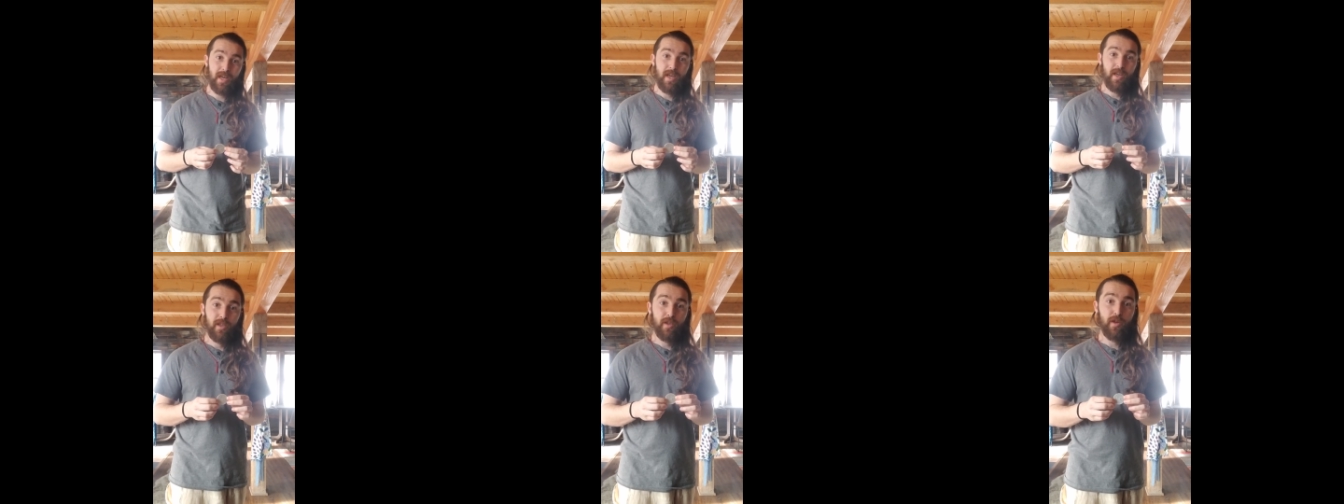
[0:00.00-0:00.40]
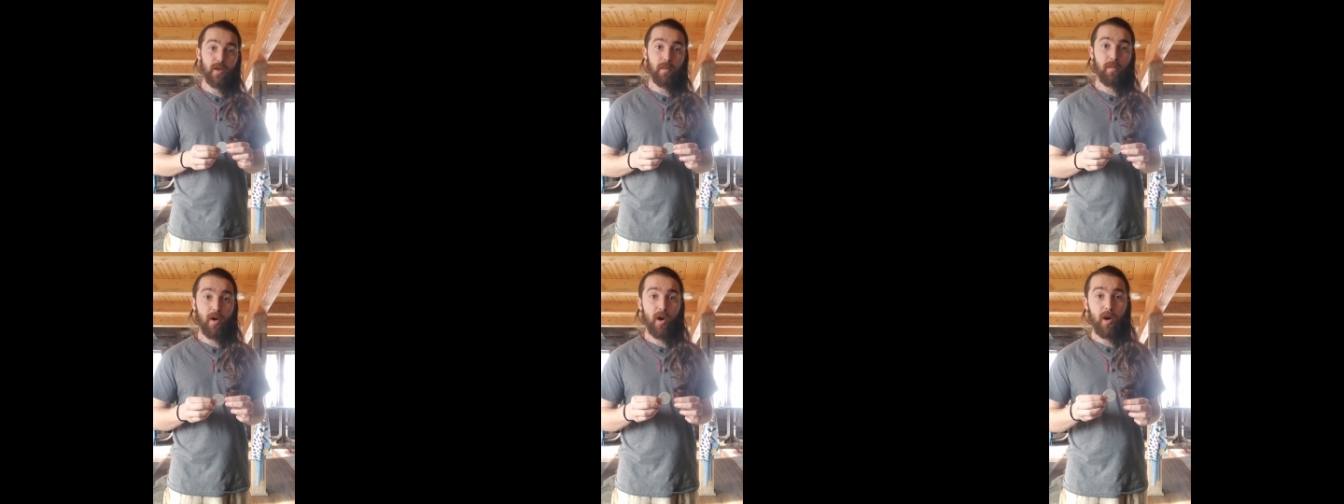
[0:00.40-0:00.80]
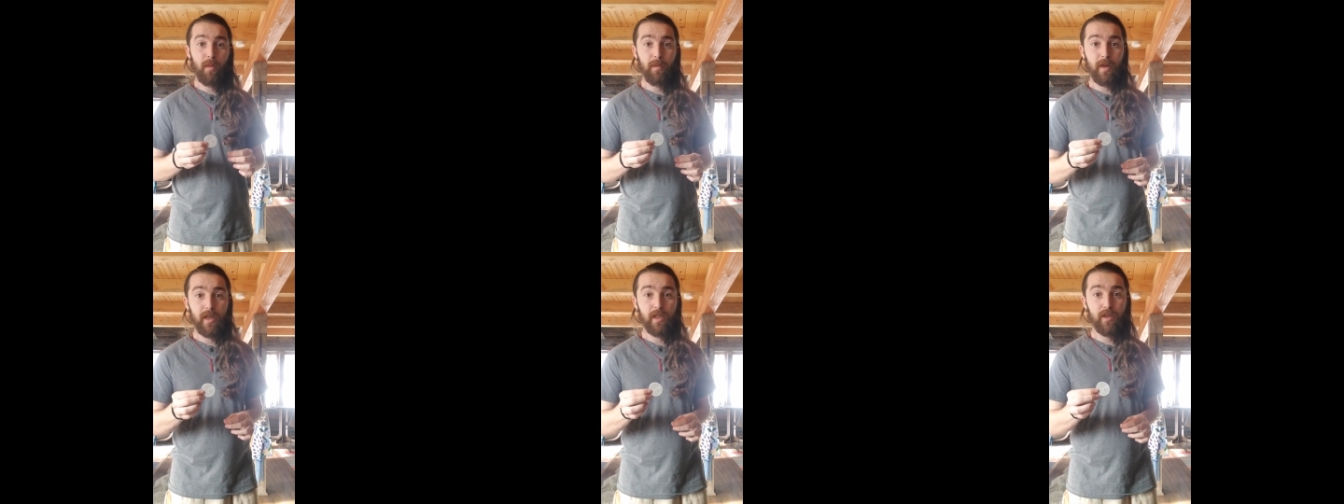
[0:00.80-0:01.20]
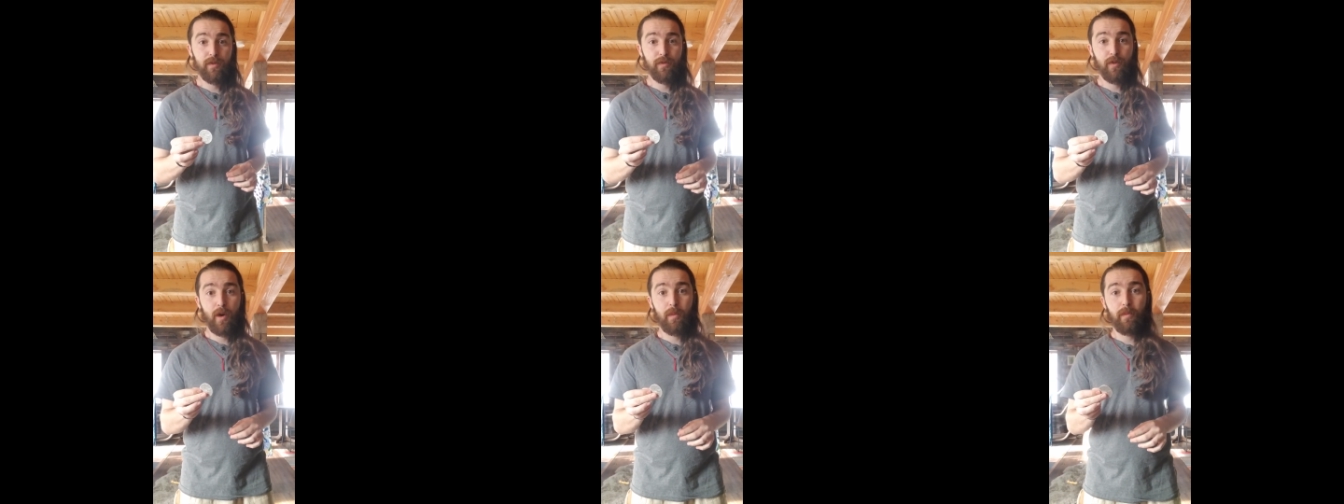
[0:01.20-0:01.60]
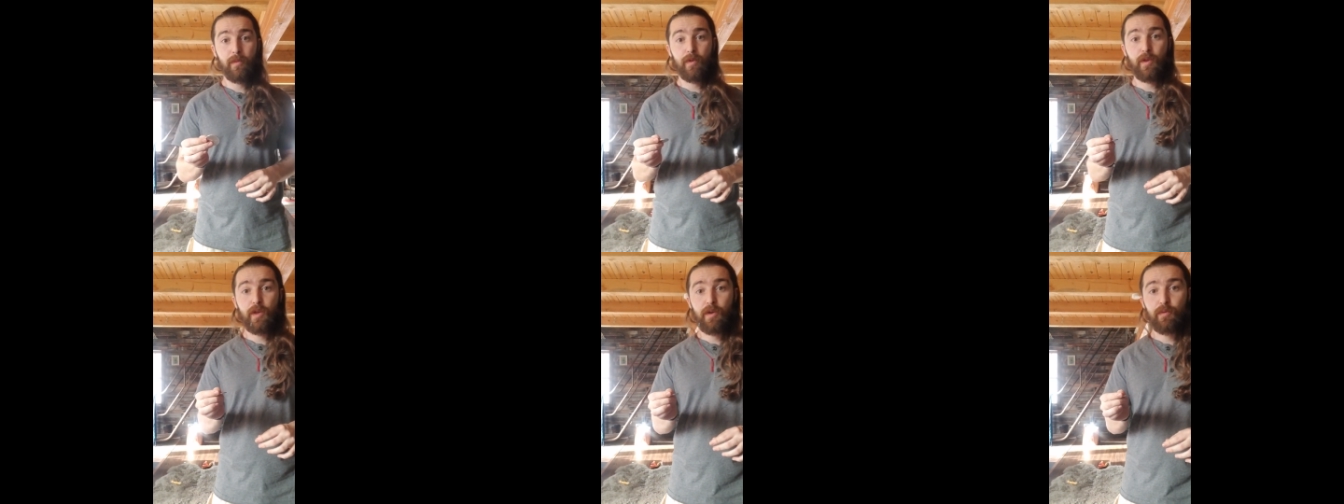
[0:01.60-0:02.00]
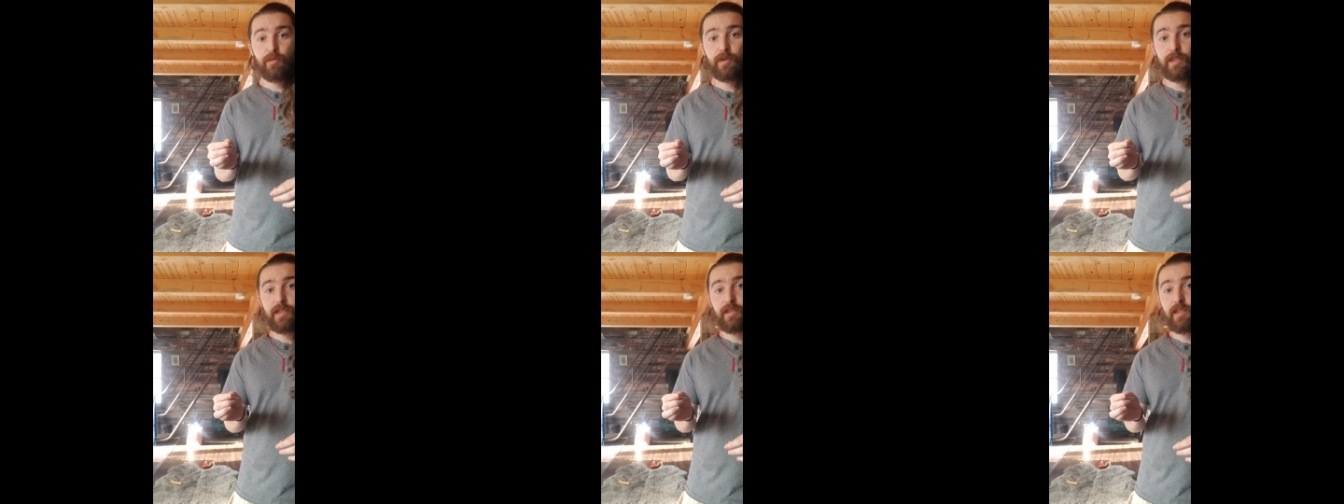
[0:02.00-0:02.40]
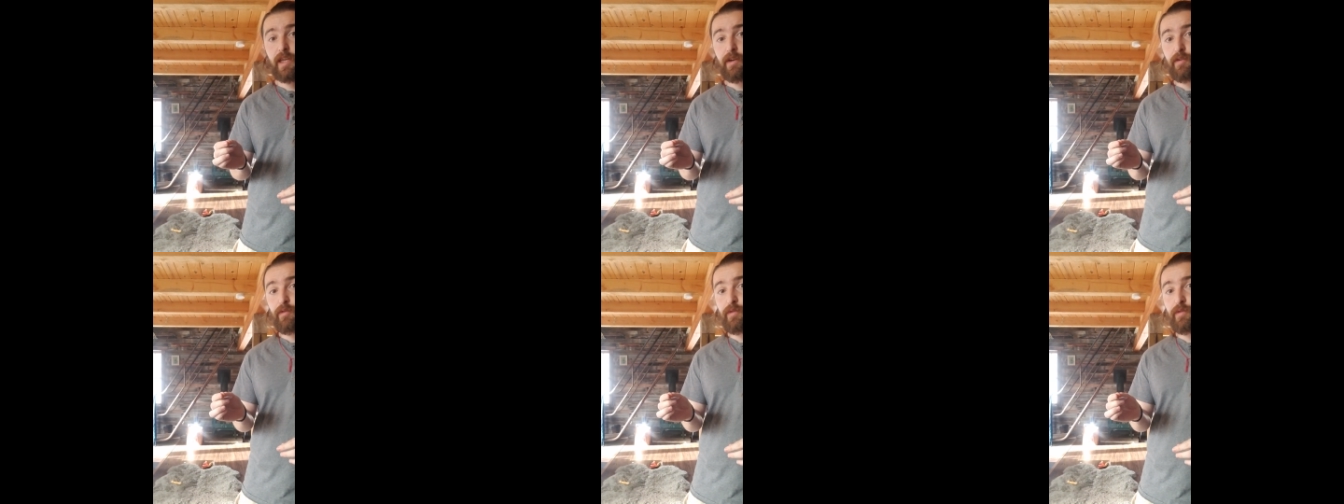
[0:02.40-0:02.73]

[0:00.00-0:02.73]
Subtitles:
So the palm is from the standard